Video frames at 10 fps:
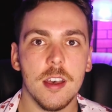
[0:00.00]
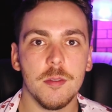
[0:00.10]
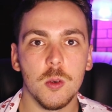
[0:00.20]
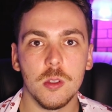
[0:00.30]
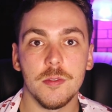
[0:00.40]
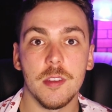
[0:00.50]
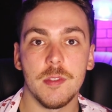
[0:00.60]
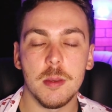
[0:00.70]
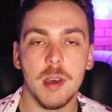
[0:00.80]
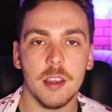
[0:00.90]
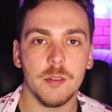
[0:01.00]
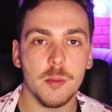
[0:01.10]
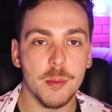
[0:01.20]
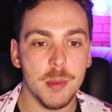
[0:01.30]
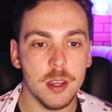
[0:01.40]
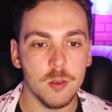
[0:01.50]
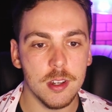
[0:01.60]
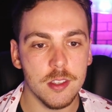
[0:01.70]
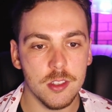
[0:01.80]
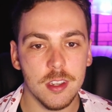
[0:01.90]
have all of the feedback from your beta
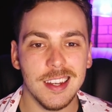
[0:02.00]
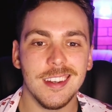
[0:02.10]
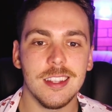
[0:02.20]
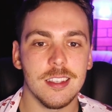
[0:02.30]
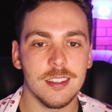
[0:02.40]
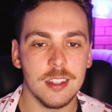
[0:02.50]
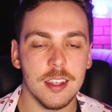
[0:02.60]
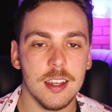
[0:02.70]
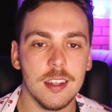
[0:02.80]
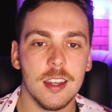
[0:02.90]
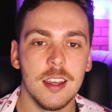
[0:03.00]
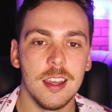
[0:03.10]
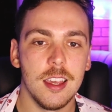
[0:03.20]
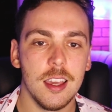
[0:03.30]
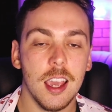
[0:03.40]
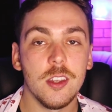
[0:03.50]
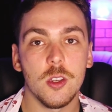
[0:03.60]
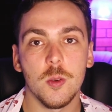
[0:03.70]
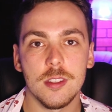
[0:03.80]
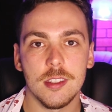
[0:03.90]
readers, you're going to need to sit down and you're
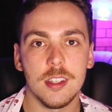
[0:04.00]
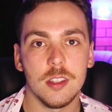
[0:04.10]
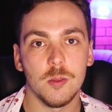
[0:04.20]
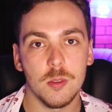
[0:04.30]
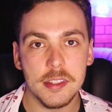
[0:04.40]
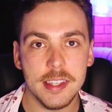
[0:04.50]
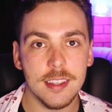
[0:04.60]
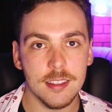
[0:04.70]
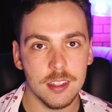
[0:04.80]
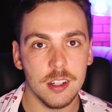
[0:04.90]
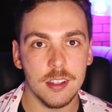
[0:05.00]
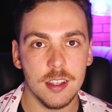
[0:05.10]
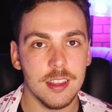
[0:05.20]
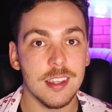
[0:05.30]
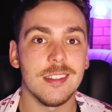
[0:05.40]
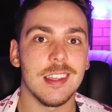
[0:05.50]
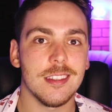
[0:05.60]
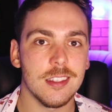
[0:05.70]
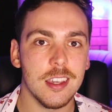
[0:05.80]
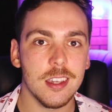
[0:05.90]
going to need to really consider the things they're
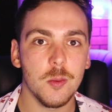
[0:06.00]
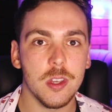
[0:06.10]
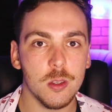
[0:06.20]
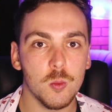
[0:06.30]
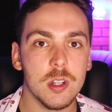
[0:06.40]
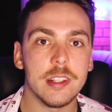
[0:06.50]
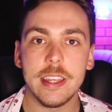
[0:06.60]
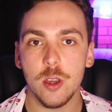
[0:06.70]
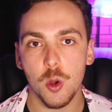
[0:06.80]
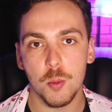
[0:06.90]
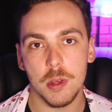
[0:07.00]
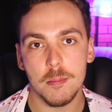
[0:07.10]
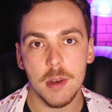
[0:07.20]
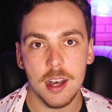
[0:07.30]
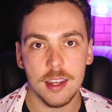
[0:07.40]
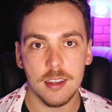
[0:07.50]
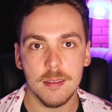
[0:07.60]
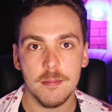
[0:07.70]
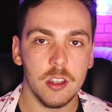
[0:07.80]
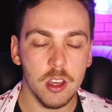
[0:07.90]
saying with a really open mind.
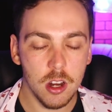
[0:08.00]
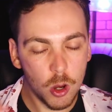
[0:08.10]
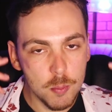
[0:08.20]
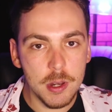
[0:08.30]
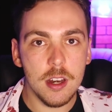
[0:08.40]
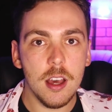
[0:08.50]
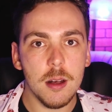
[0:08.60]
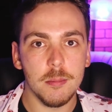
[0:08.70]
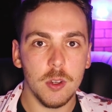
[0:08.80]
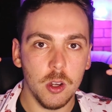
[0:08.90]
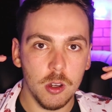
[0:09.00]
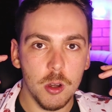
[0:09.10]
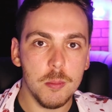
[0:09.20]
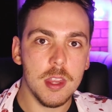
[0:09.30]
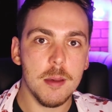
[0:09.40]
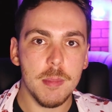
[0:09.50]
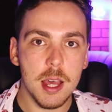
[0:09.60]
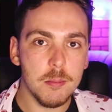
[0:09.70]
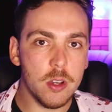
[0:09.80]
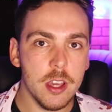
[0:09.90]
You gotta open it up. Open that
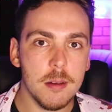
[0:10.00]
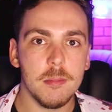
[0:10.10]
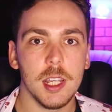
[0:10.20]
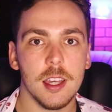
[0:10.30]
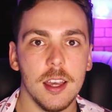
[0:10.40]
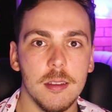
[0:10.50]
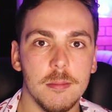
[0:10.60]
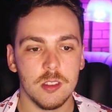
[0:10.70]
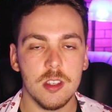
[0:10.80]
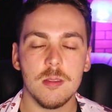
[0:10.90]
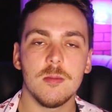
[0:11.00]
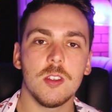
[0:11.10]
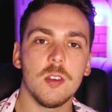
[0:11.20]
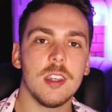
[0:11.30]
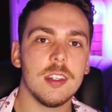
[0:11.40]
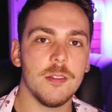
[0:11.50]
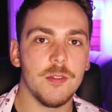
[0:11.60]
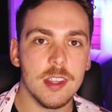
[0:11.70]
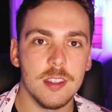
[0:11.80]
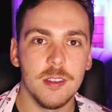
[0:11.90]
bad boy up, my guy. Just don't get
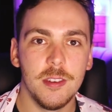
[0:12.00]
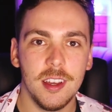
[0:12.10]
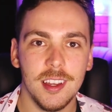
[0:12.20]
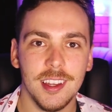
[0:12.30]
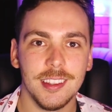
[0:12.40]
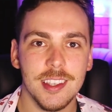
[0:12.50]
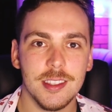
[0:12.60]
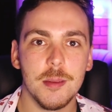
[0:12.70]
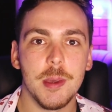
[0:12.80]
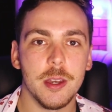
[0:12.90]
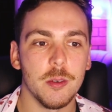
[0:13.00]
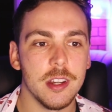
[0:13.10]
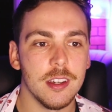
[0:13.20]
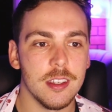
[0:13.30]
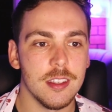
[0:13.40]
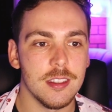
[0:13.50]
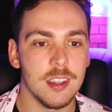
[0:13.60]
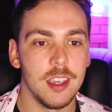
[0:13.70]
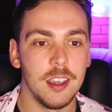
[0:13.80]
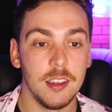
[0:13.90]
defensive unless the beta reader
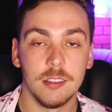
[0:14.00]
is